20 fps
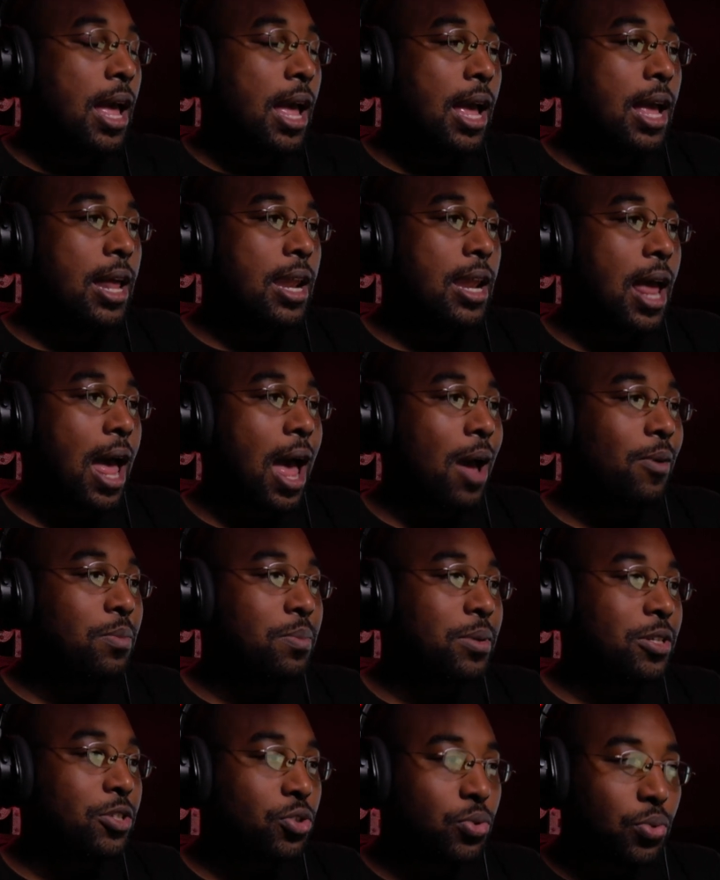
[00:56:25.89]
And I would
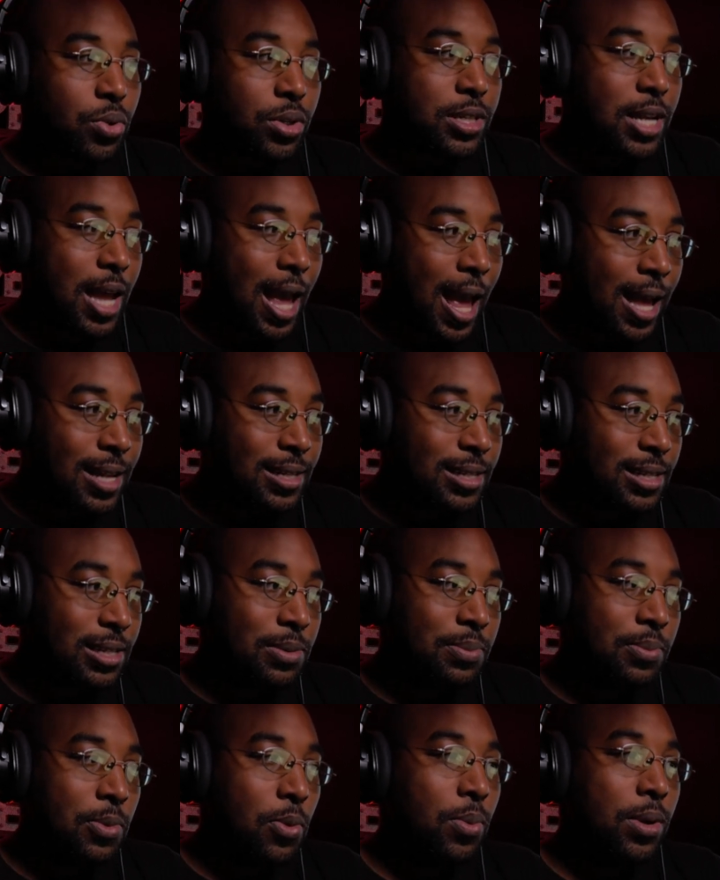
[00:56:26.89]
be sure to ask
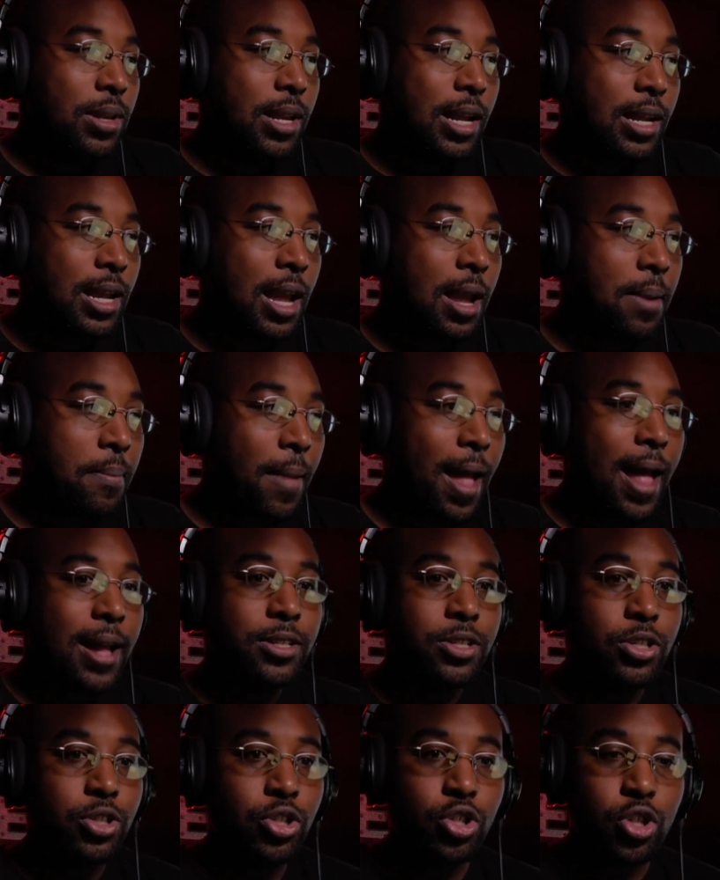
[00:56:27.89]
them when they came back
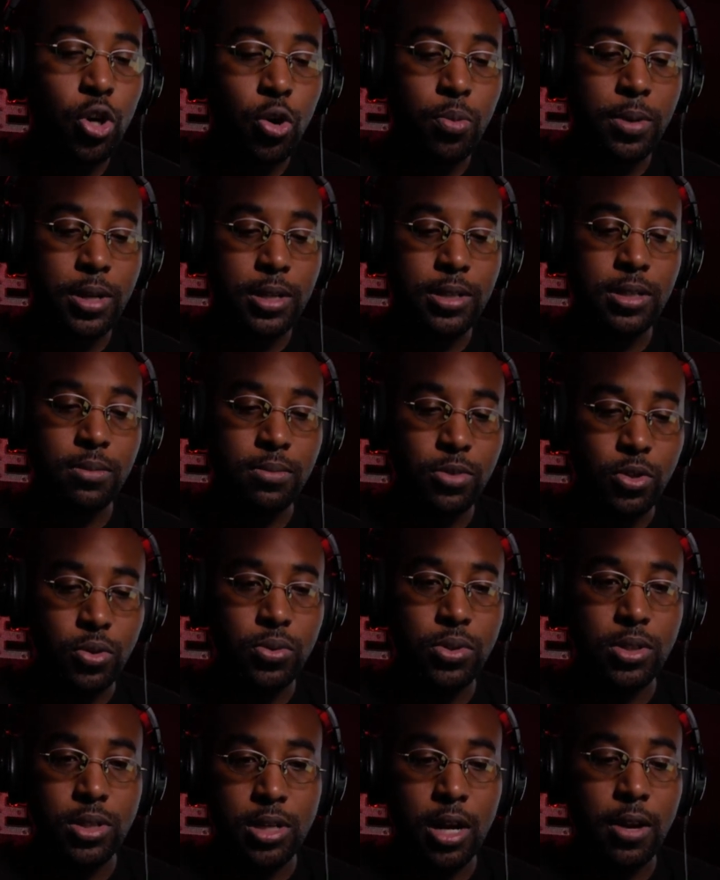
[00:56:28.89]
to show me some new
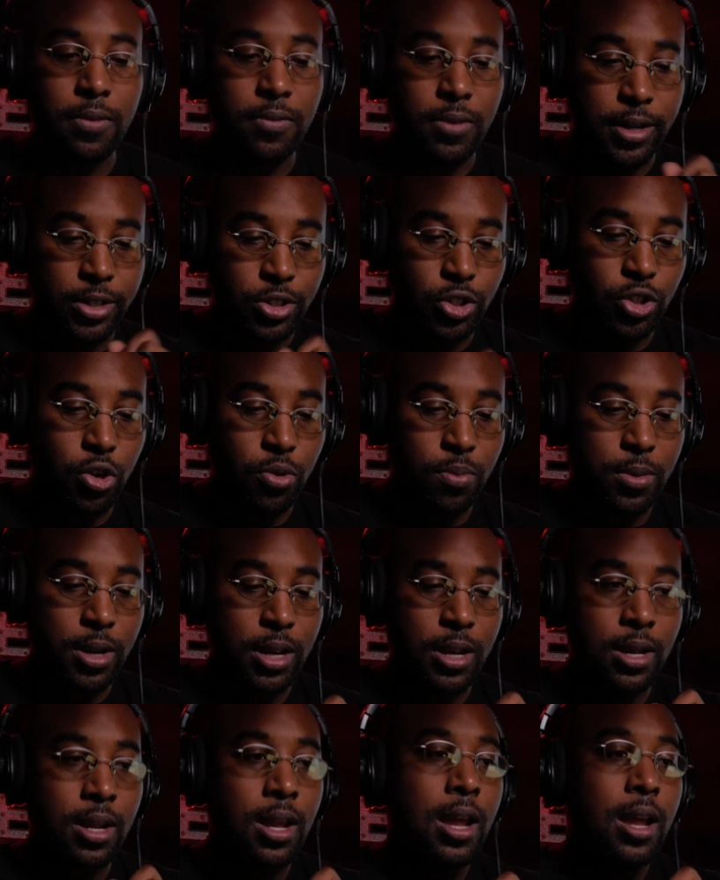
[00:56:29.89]
stuff, like show
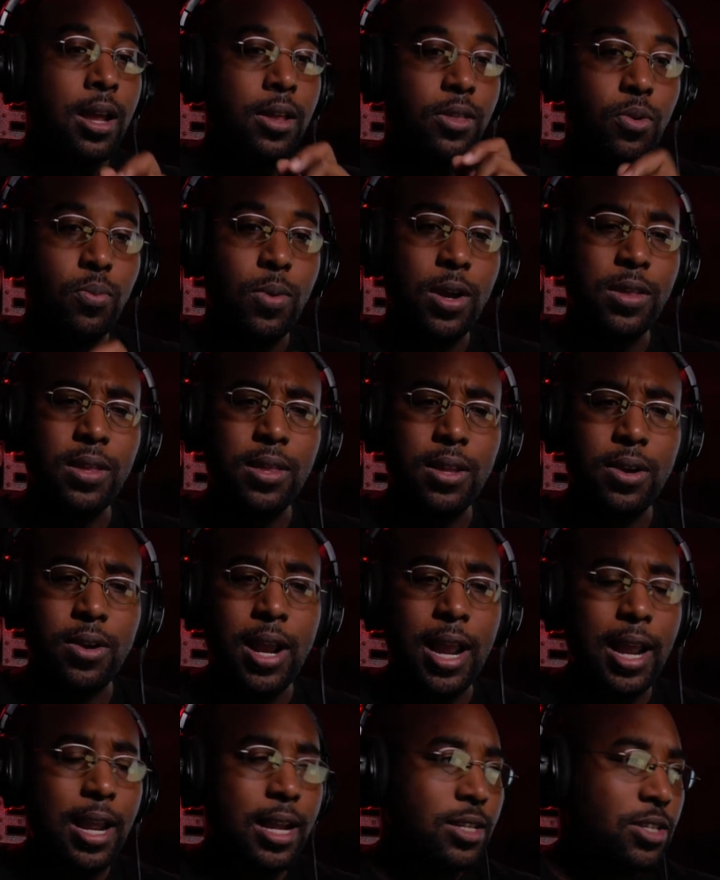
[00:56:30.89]
me the way that their
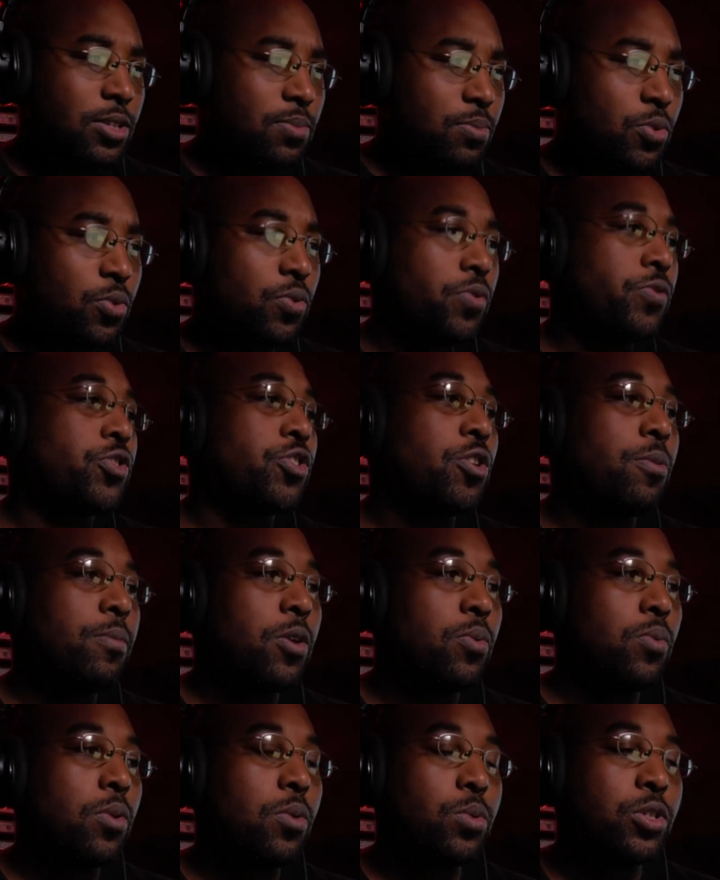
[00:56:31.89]
hands move, show me
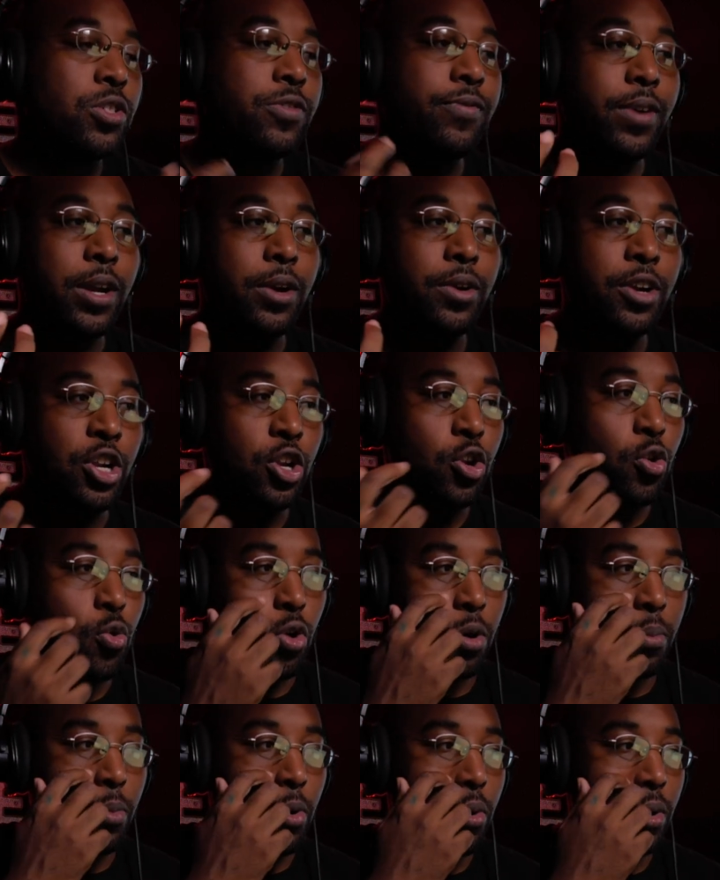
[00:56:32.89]
what was very
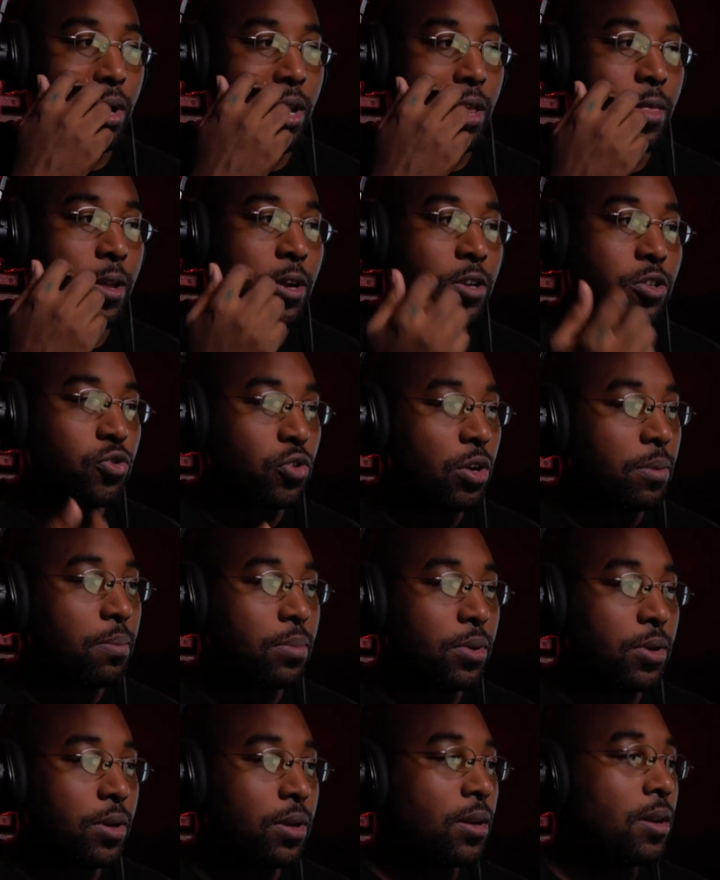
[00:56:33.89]
normal in their drum
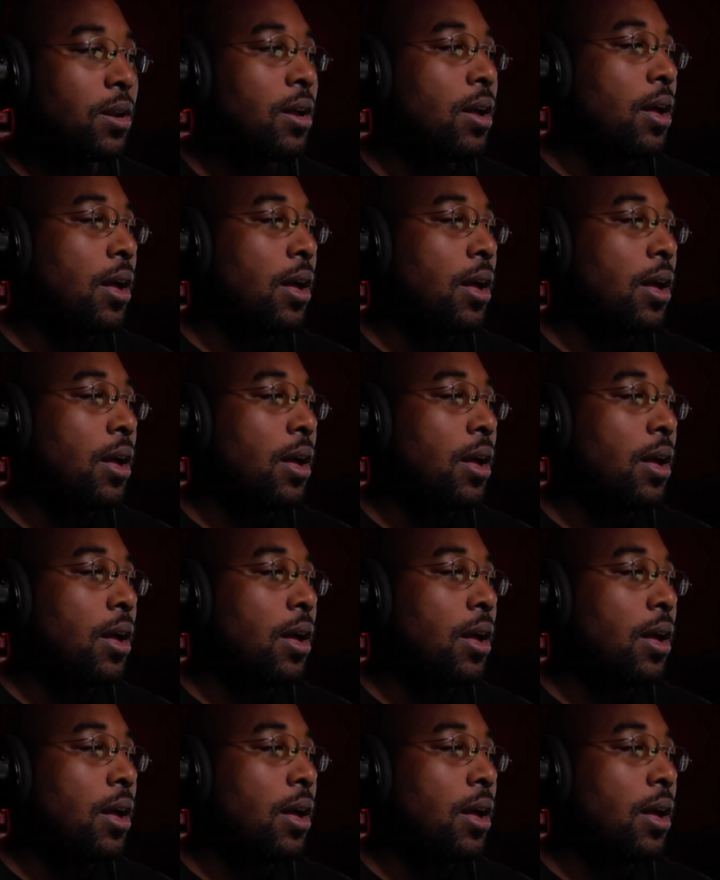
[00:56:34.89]
book,